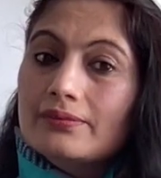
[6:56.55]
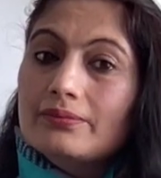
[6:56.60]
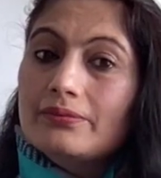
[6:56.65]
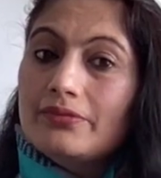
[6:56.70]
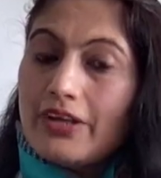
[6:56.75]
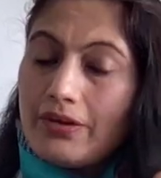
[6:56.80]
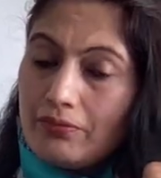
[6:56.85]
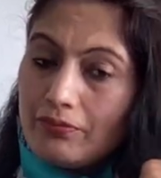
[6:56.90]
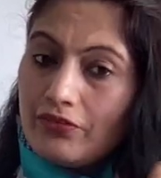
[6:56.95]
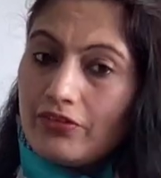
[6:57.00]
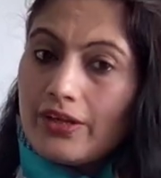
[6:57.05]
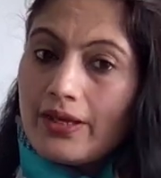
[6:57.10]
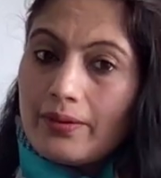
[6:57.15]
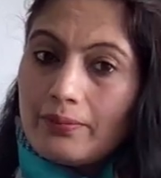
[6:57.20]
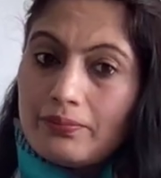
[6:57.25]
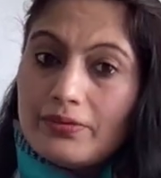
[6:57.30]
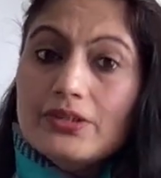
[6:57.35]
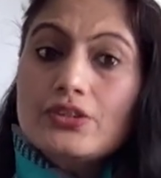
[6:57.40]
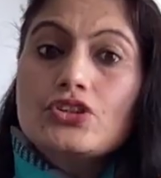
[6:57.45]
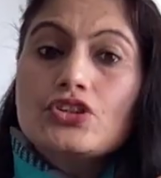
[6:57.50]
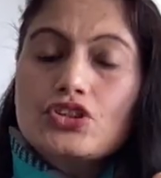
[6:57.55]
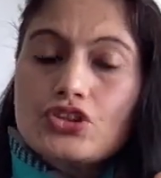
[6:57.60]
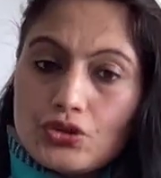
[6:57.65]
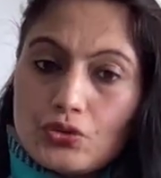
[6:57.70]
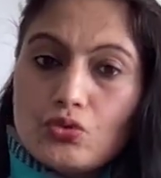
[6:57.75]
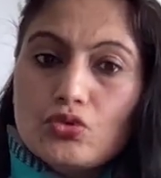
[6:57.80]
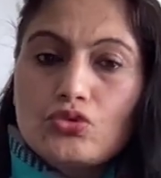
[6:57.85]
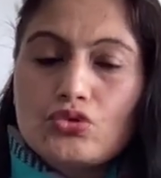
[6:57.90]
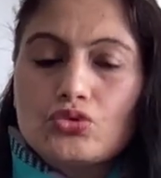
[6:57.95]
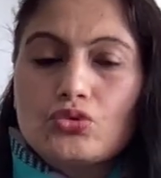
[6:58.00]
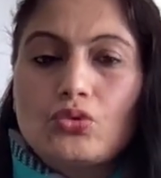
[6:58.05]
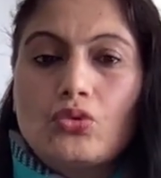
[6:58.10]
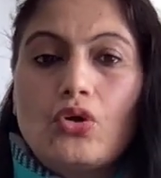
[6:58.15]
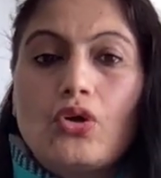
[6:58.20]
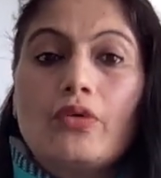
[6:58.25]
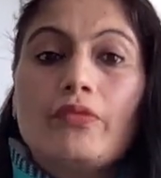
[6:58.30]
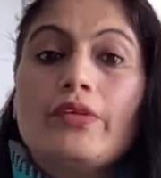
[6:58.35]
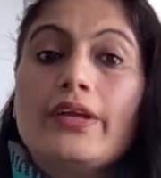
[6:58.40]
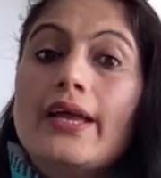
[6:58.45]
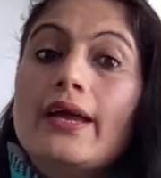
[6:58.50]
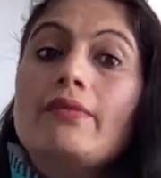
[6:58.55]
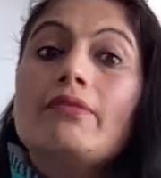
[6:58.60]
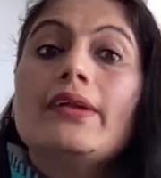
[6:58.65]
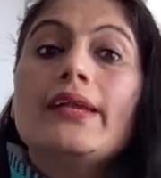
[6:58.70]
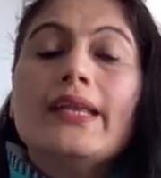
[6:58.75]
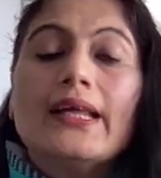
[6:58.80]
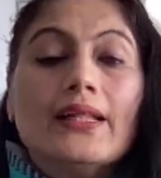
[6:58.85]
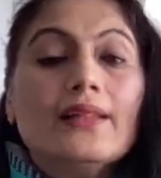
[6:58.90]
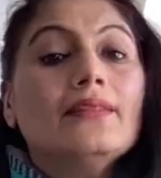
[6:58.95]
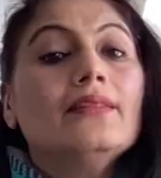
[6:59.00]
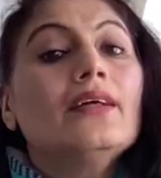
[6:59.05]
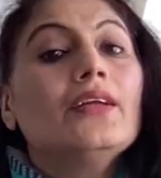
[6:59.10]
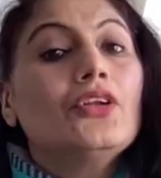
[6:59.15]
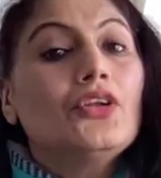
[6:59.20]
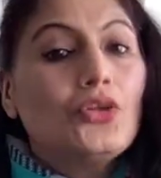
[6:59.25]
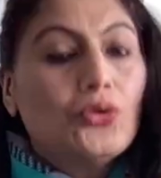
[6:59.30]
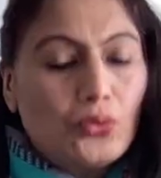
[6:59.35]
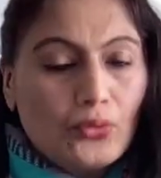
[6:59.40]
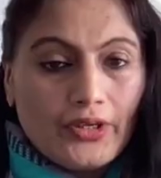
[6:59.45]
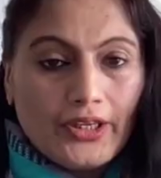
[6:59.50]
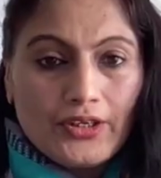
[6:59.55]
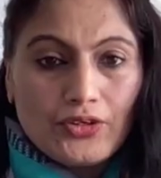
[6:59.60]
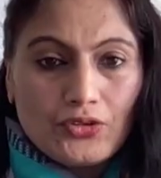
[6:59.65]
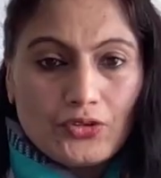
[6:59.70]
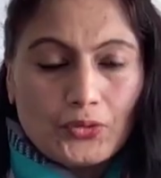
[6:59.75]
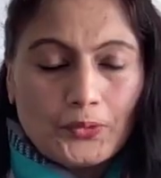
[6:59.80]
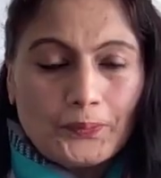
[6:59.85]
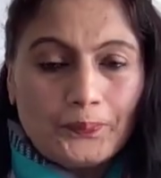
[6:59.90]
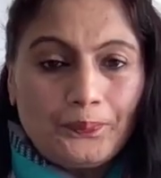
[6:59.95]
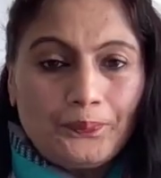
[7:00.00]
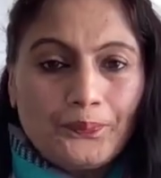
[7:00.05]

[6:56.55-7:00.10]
been tuned to, or we have done the tuning to.